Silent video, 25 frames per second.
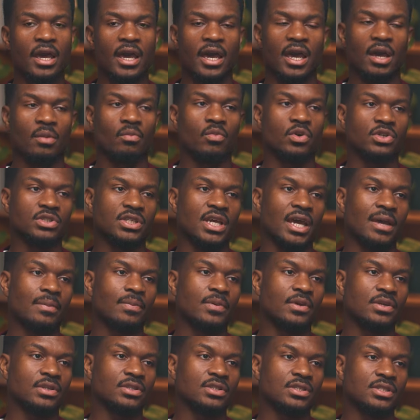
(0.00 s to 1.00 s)
And what's
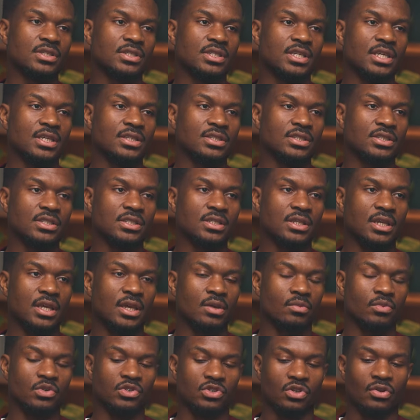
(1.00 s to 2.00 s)
happened since
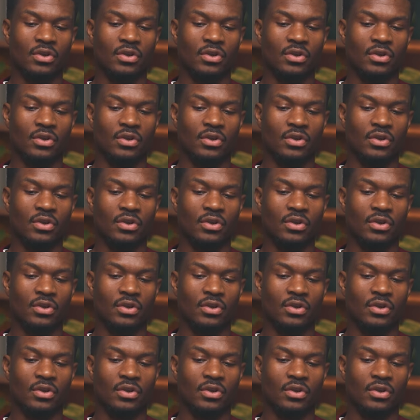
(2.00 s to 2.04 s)
it was